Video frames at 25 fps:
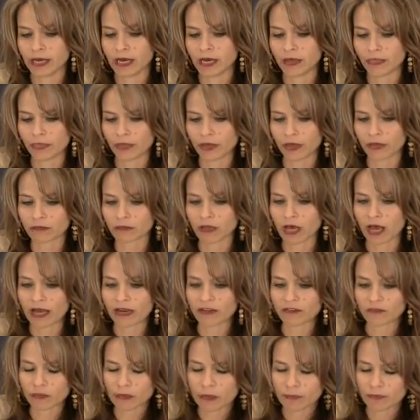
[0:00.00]
I think a
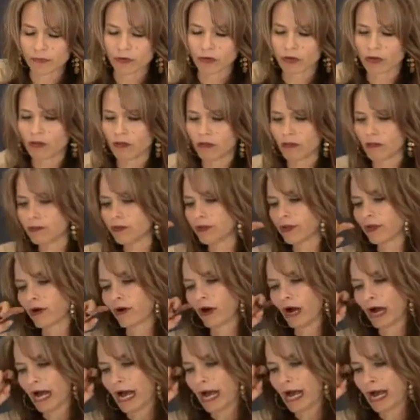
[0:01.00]
lot of people, you know,
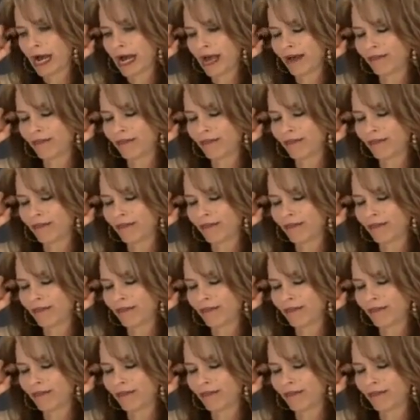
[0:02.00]
I,